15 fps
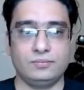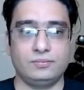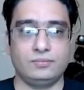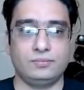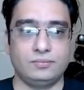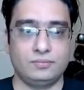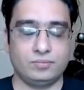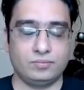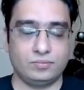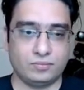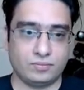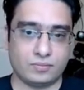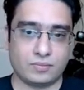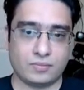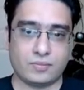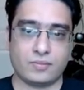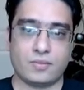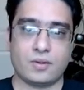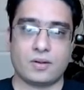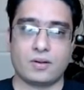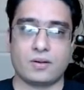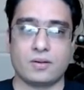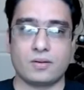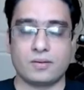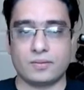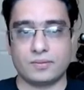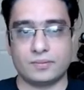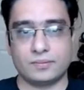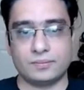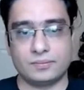
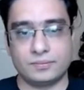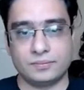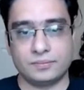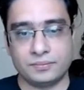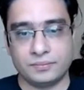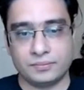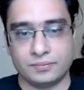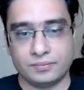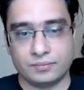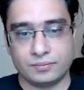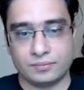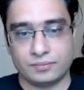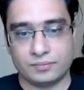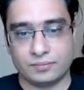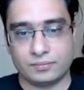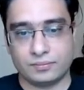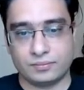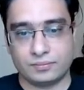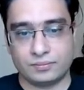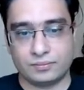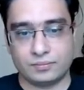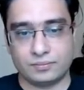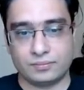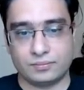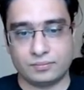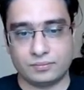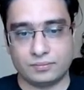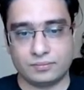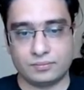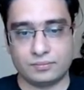
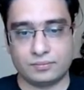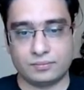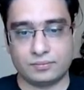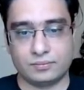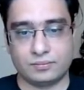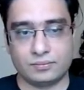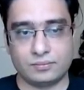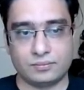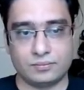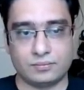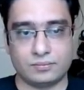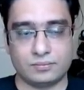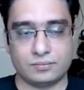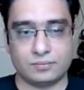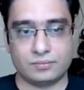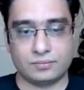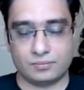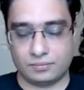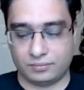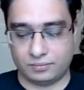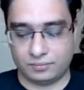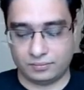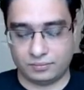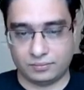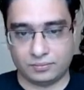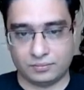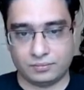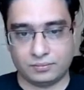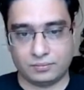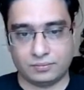
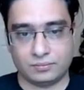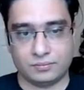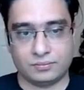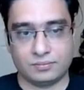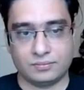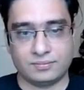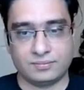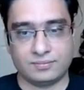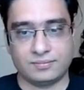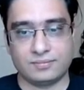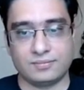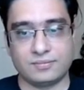(silent)